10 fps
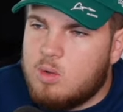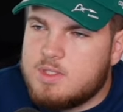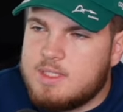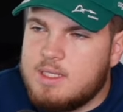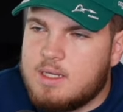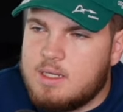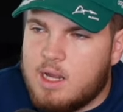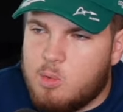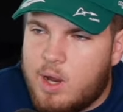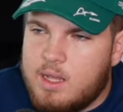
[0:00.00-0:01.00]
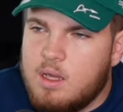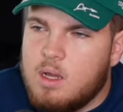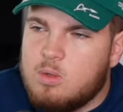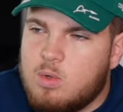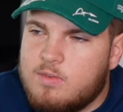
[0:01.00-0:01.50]
see an array
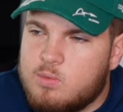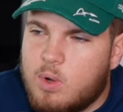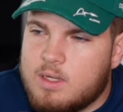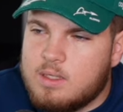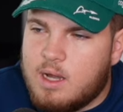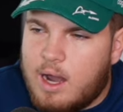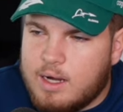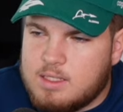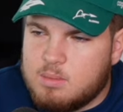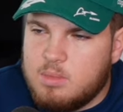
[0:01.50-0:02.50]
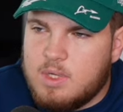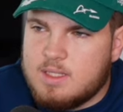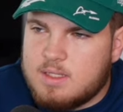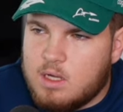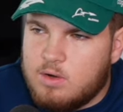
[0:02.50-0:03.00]
with one item
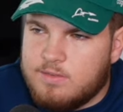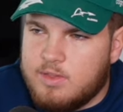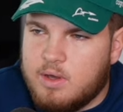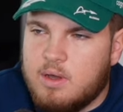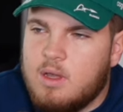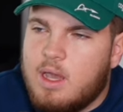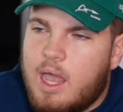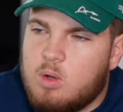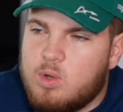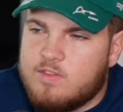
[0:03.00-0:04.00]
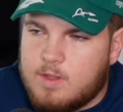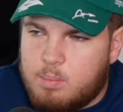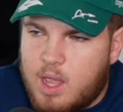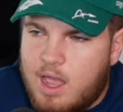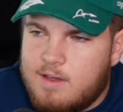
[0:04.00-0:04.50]
inside of here. And we have the
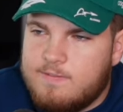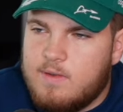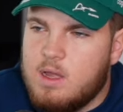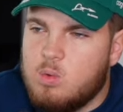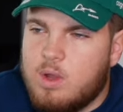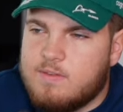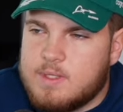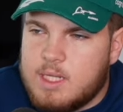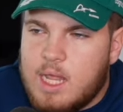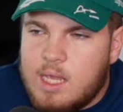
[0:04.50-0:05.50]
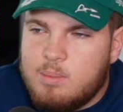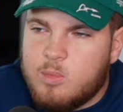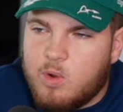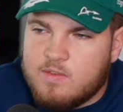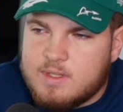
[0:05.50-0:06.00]
path, we have the name,
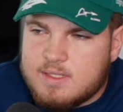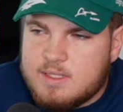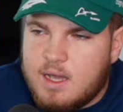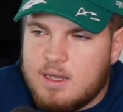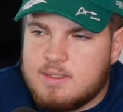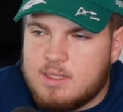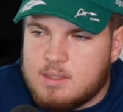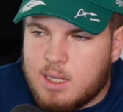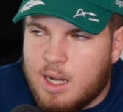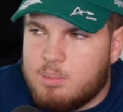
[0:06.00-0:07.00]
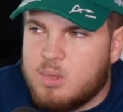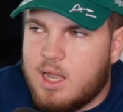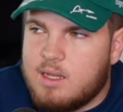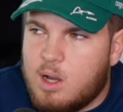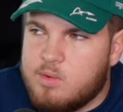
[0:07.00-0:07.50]
we have the size, the type,
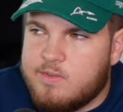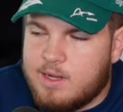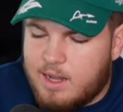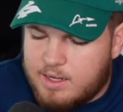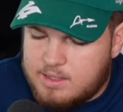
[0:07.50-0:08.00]
and everything like